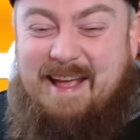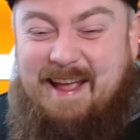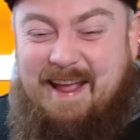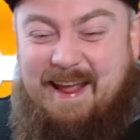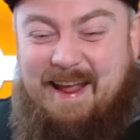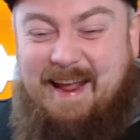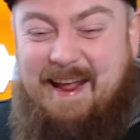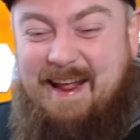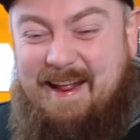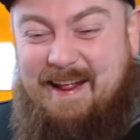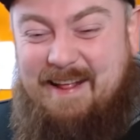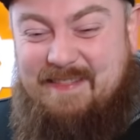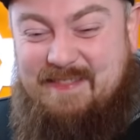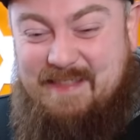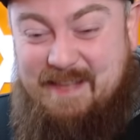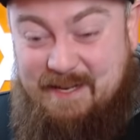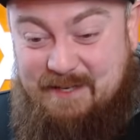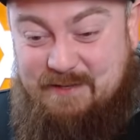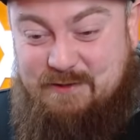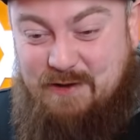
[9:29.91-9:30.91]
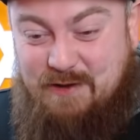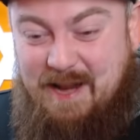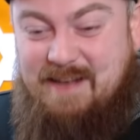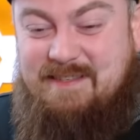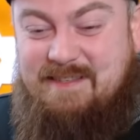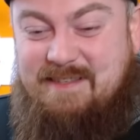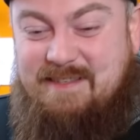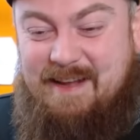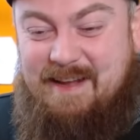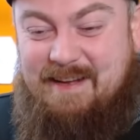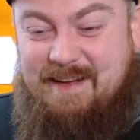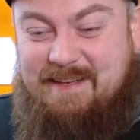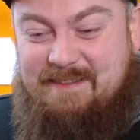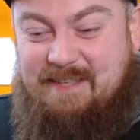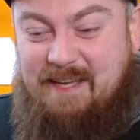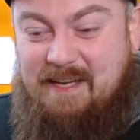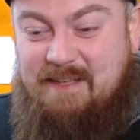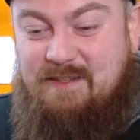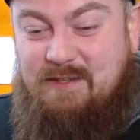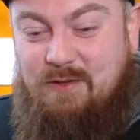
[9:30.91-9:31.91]
The address
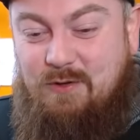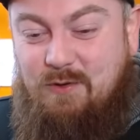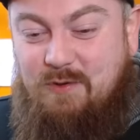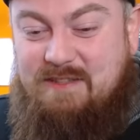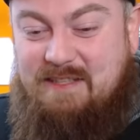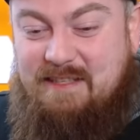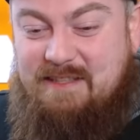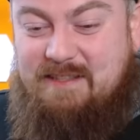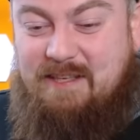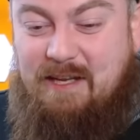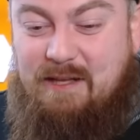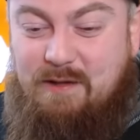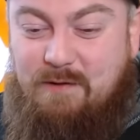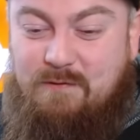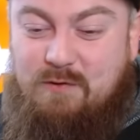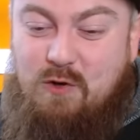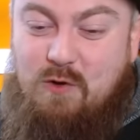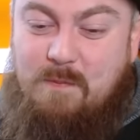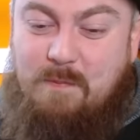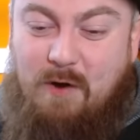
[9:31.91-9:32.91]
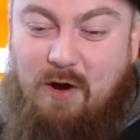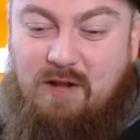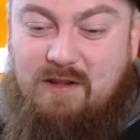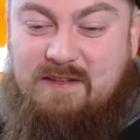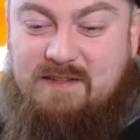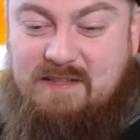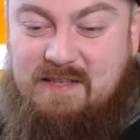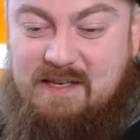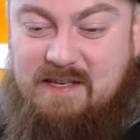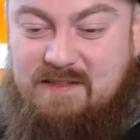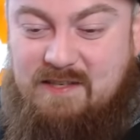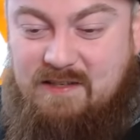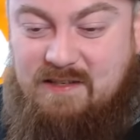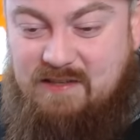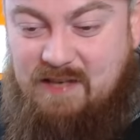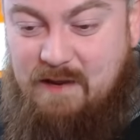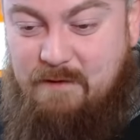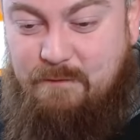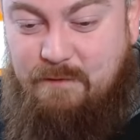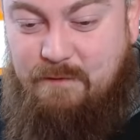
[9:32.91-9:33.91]
contained no detail of new policies,
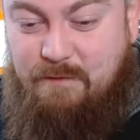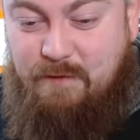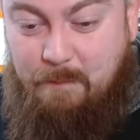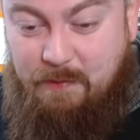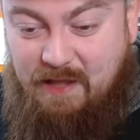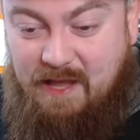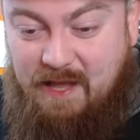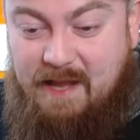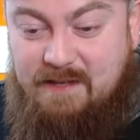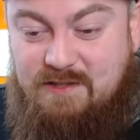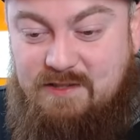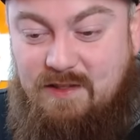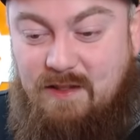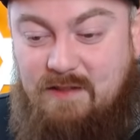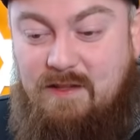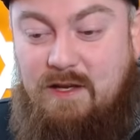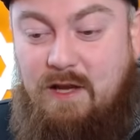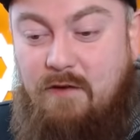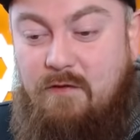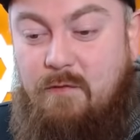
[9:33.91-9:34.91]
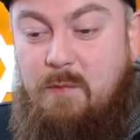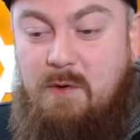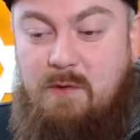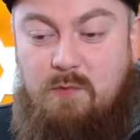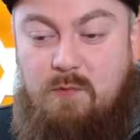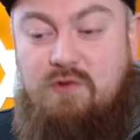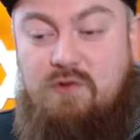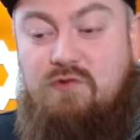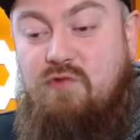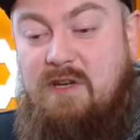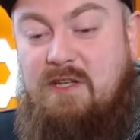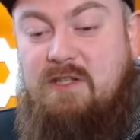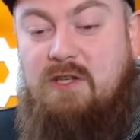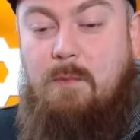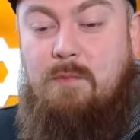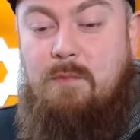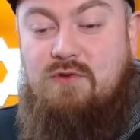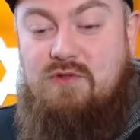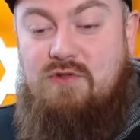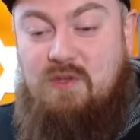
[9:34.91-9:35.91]
save for a pledge that the government would
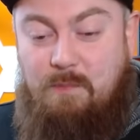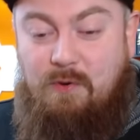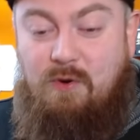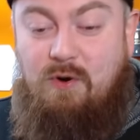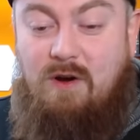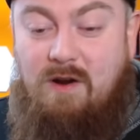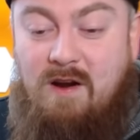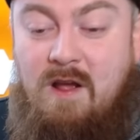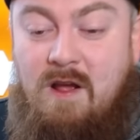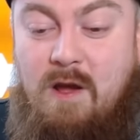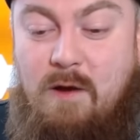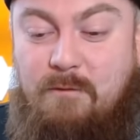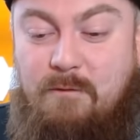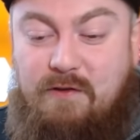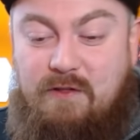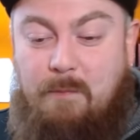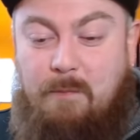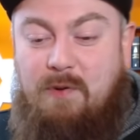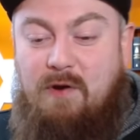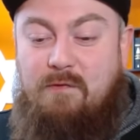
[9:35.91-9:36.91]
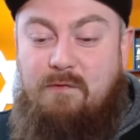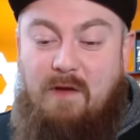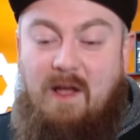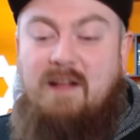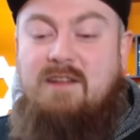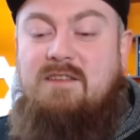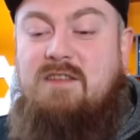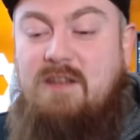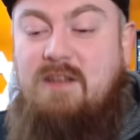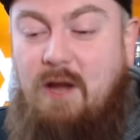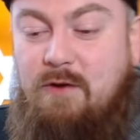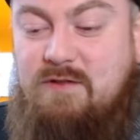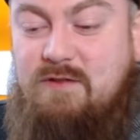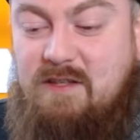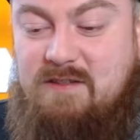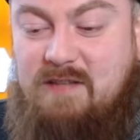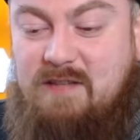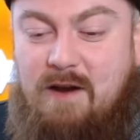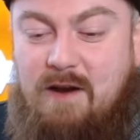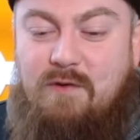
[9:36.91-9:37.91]
redouble support for the Prevent
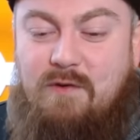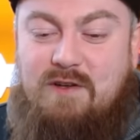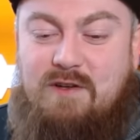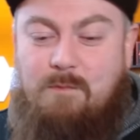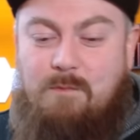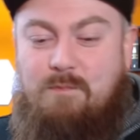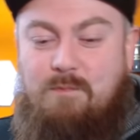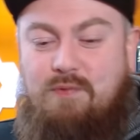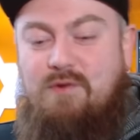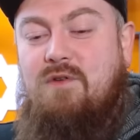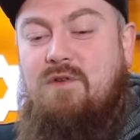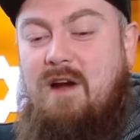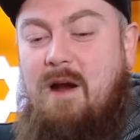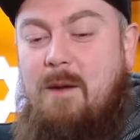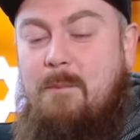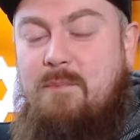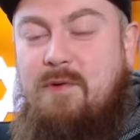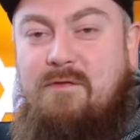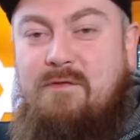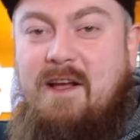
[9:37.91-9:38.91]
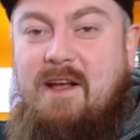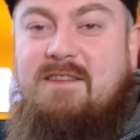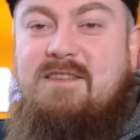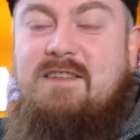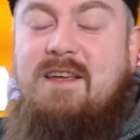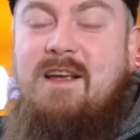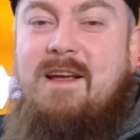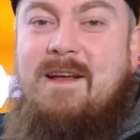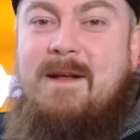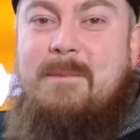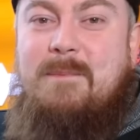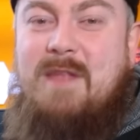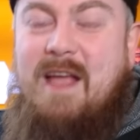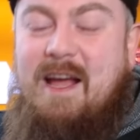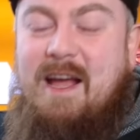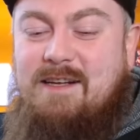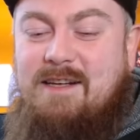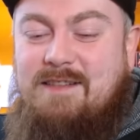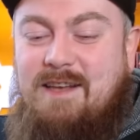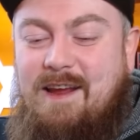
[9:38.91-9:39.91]
Counterterrorism Programme. Prevent
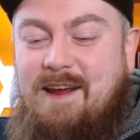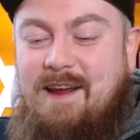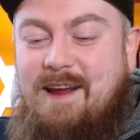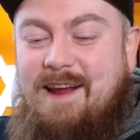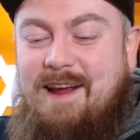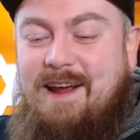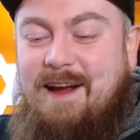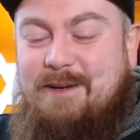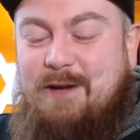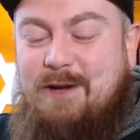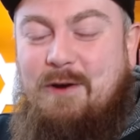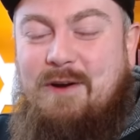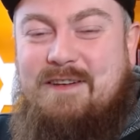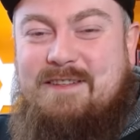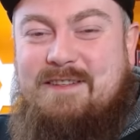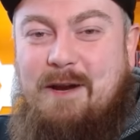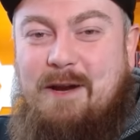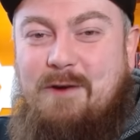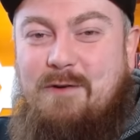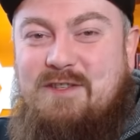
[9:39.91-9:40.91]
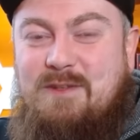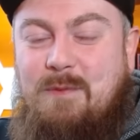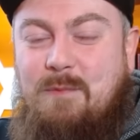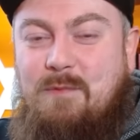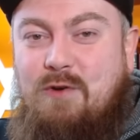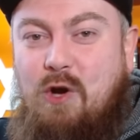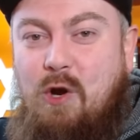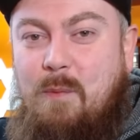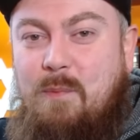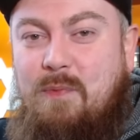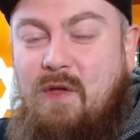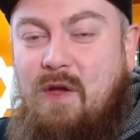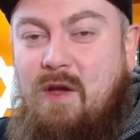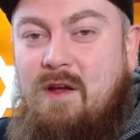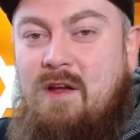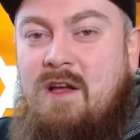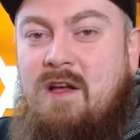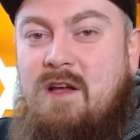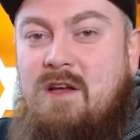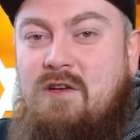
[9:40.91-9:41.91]
is a counterterrorism group
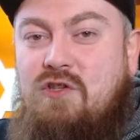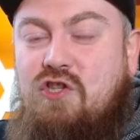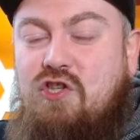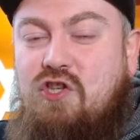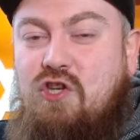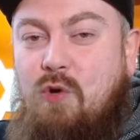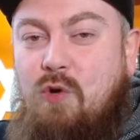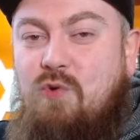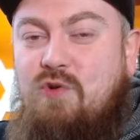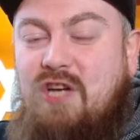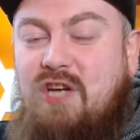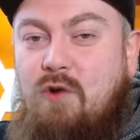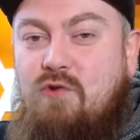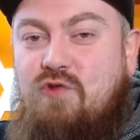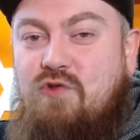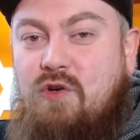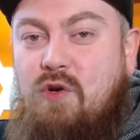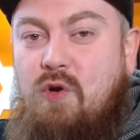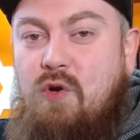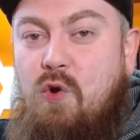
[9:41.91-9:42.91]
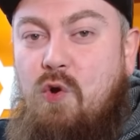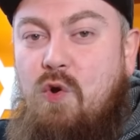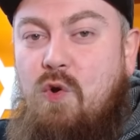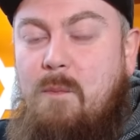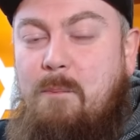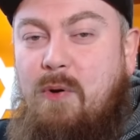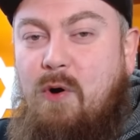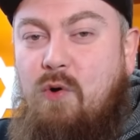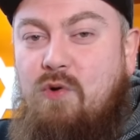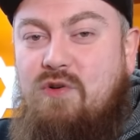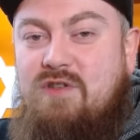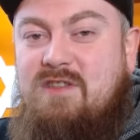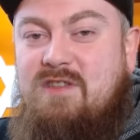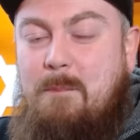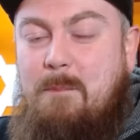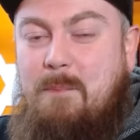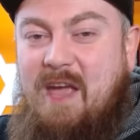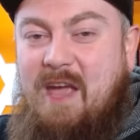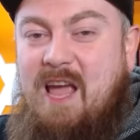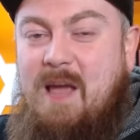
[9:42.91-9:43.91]
that school children who post
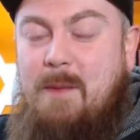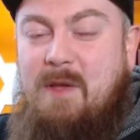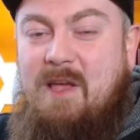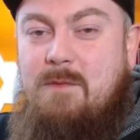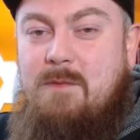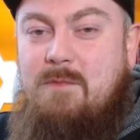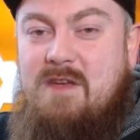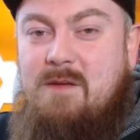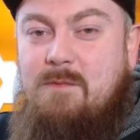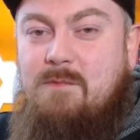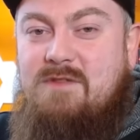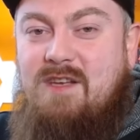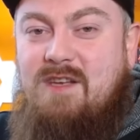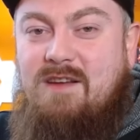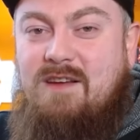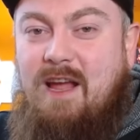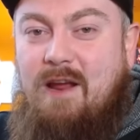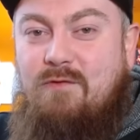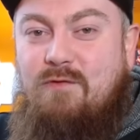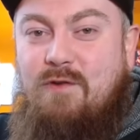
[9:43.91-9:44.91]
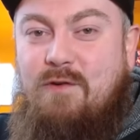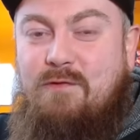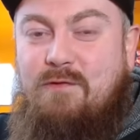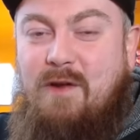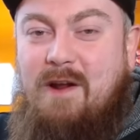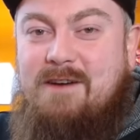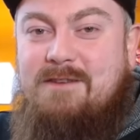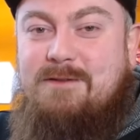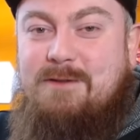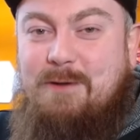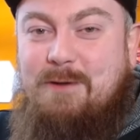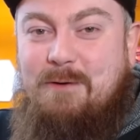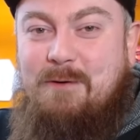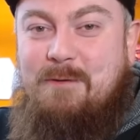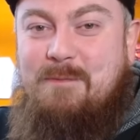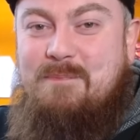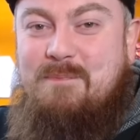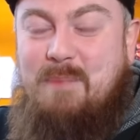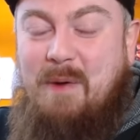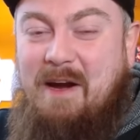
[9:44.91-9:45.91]
Pepe memes get referred
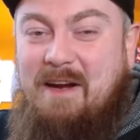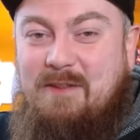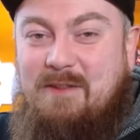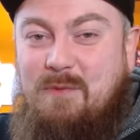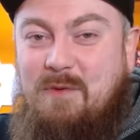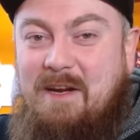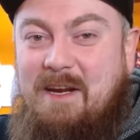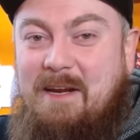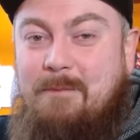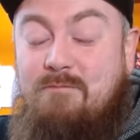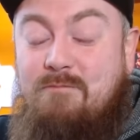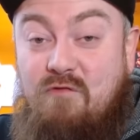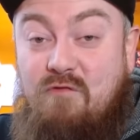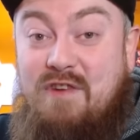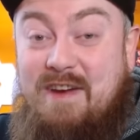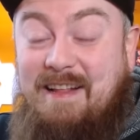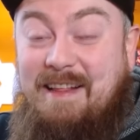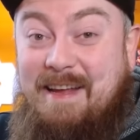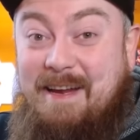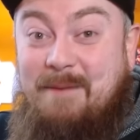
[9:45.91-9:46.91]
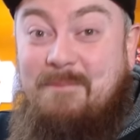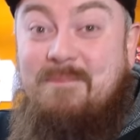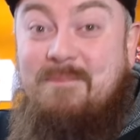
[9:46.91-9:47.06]
to, by the way. Really,